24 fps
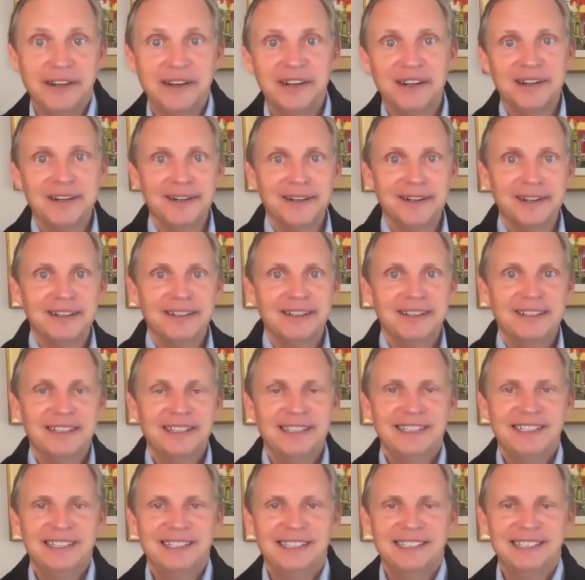our
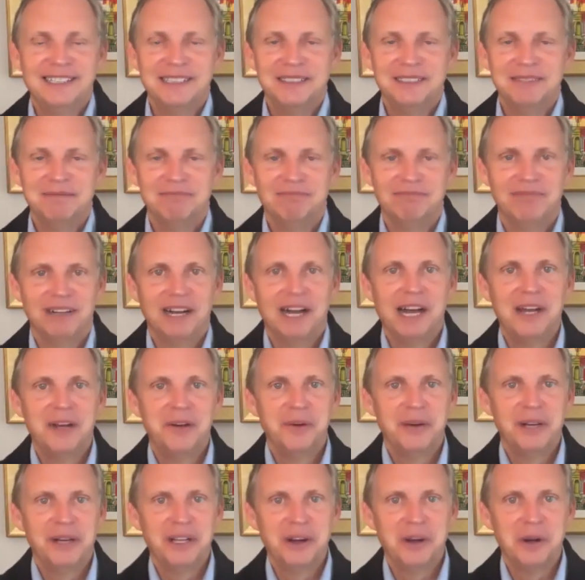
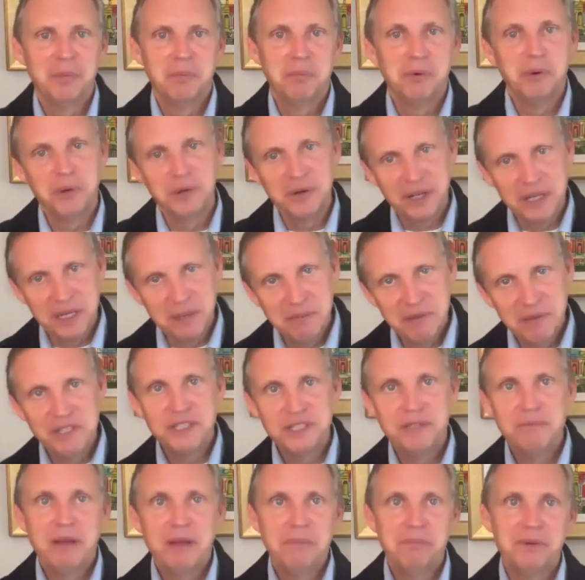board and
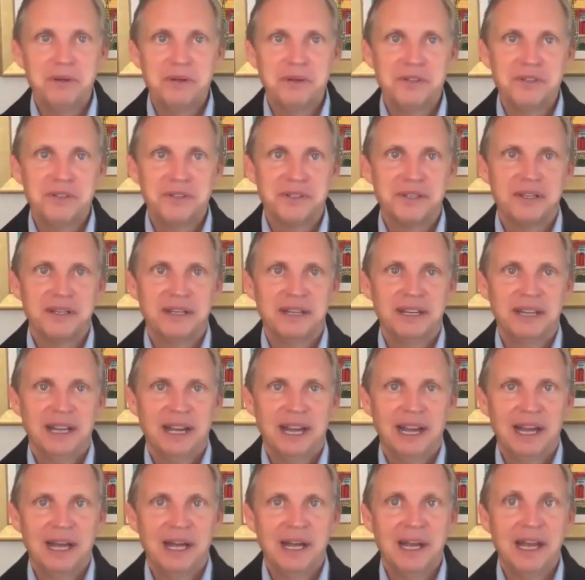commission members.
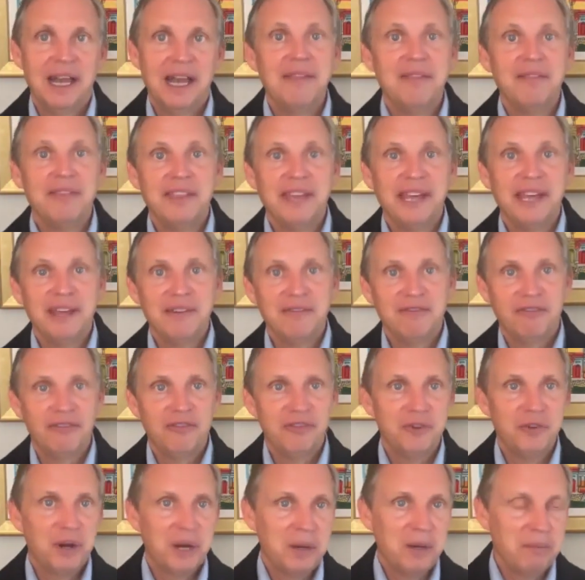And then
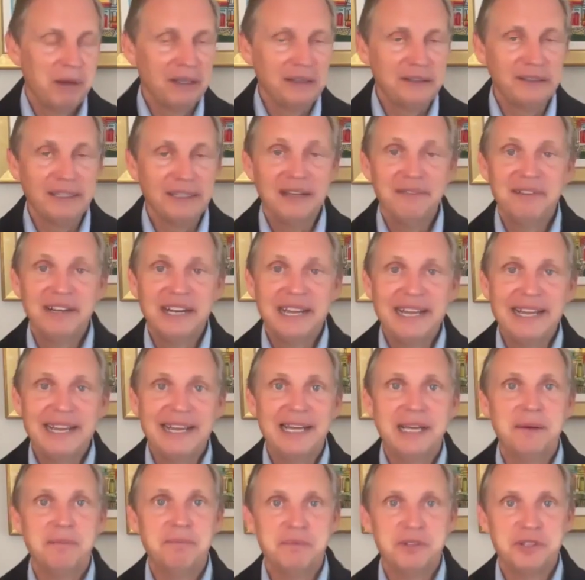from 11
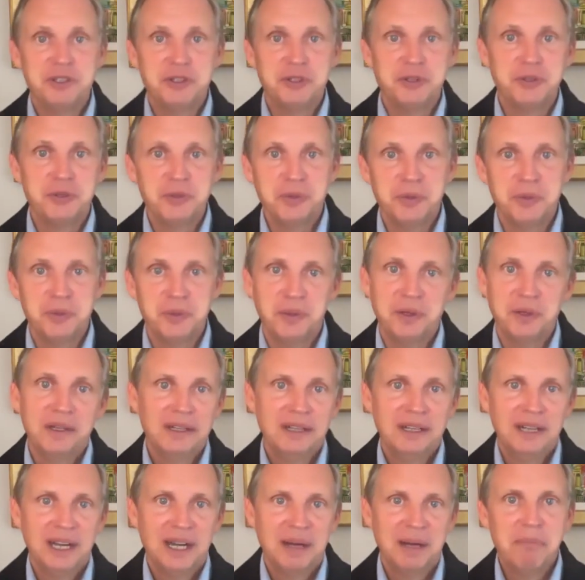a.m. to
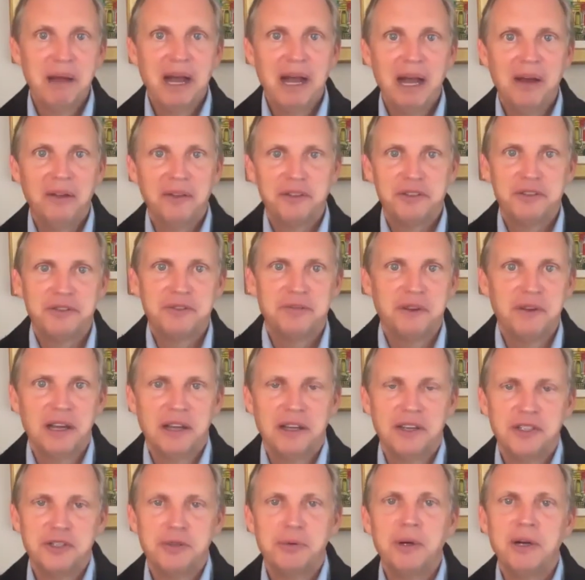about
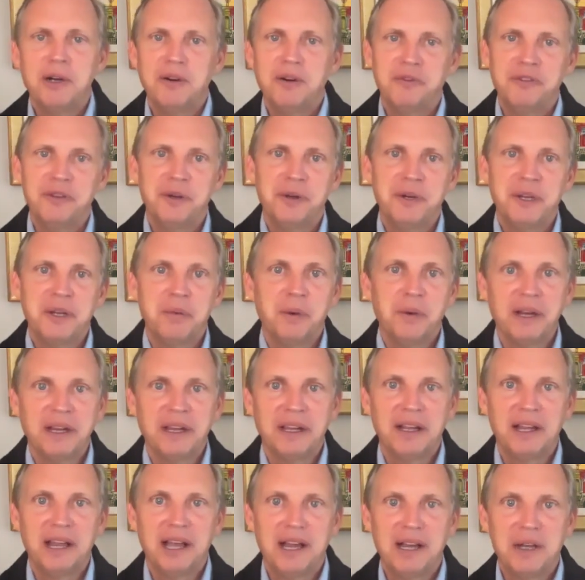12:30, 1
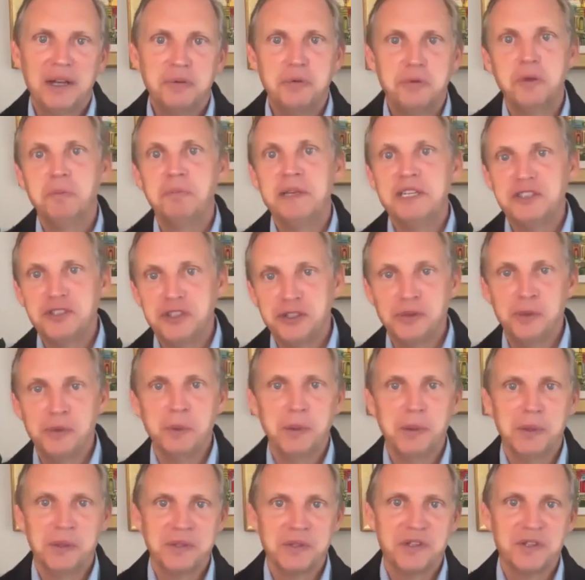o'clock will be
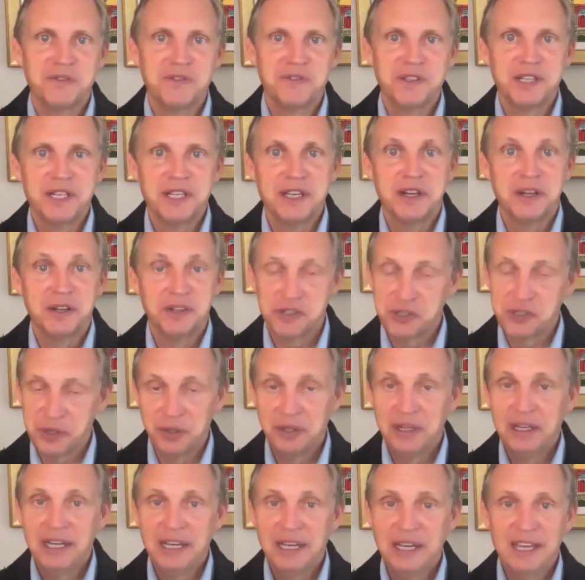tours of City Hall. So
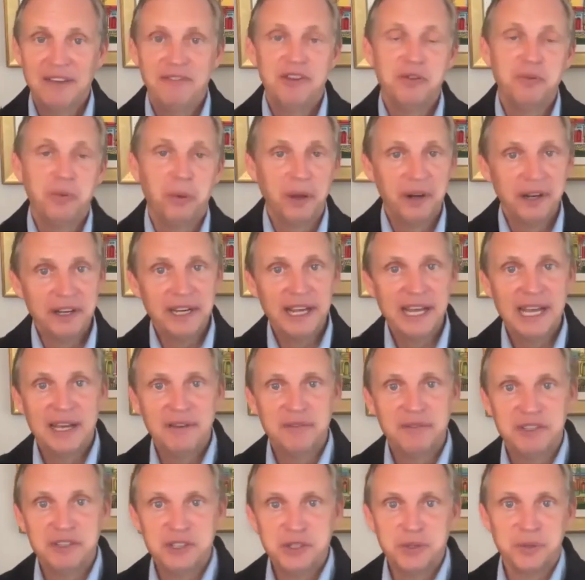if you wanted to have
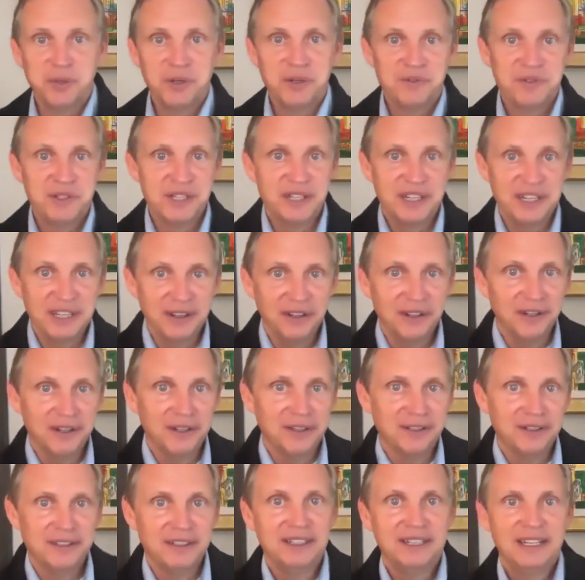a tour of City
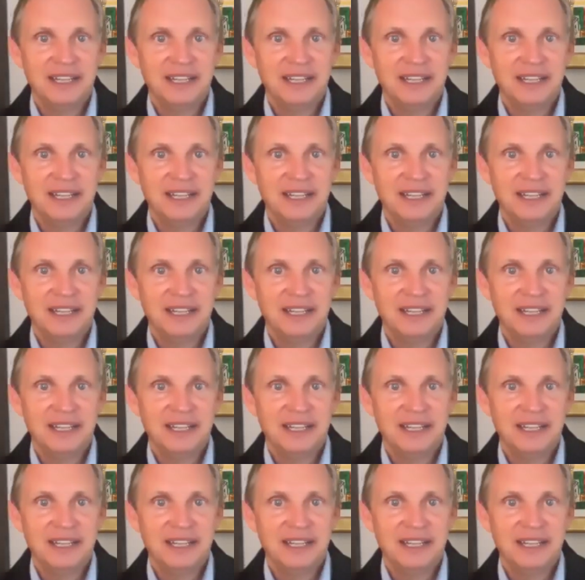Hall,